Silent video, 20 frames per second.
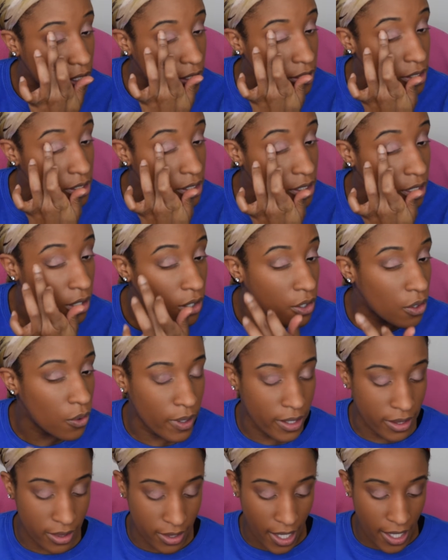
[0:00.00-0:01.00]

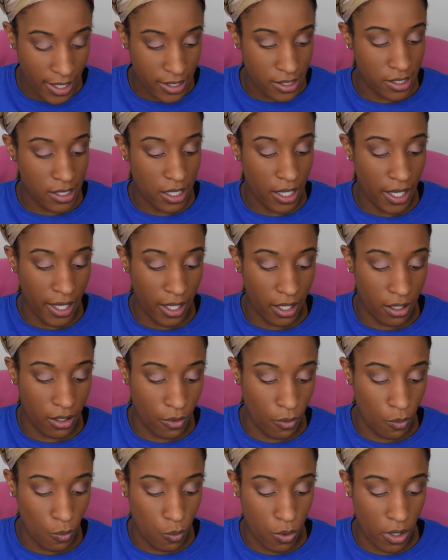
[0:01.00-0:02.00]
So that's like
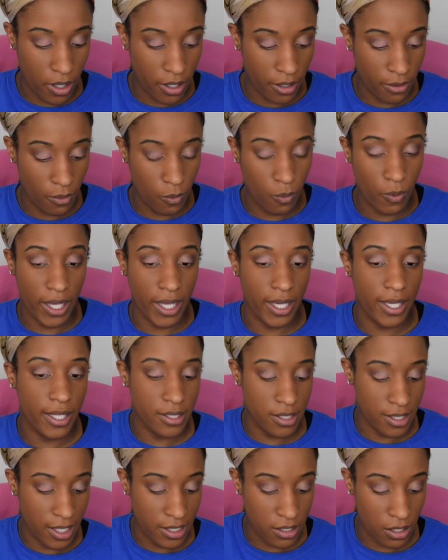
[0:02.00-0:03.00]
one of the
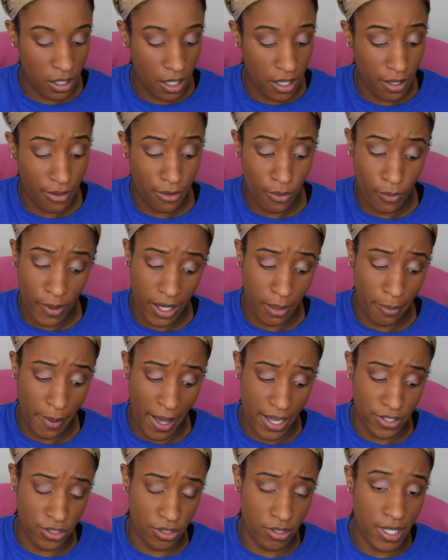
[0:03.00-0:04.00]
ways, that's another way to
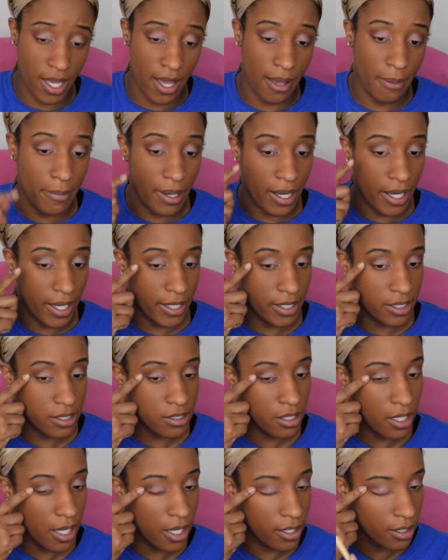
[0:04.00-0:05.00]
pass your time by, is
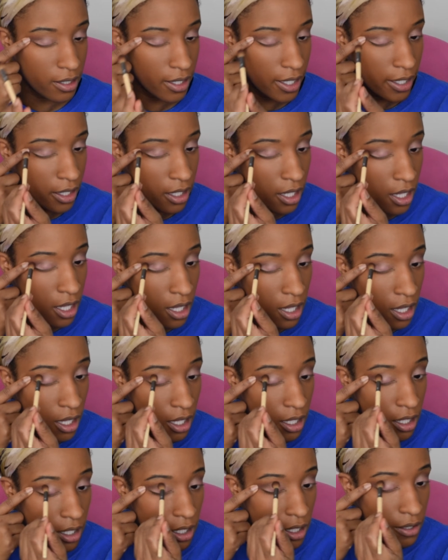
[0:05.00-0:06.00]
to kind of like
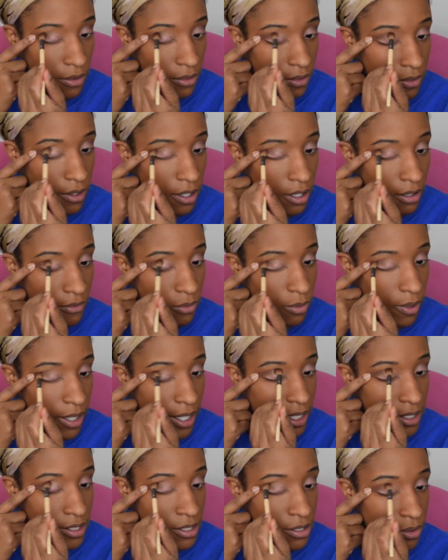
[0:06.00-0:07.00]
think of
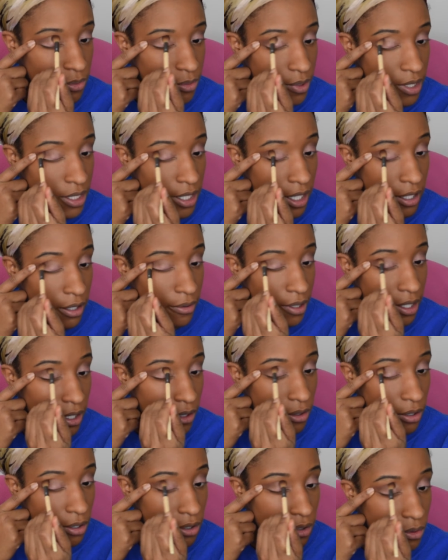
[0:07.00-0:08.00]
ways to redecorate
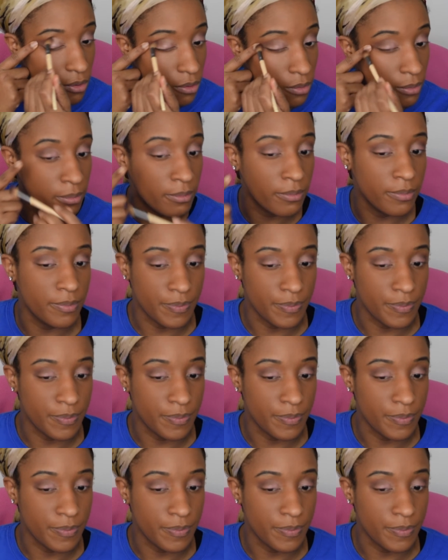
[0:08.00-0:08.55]
your home.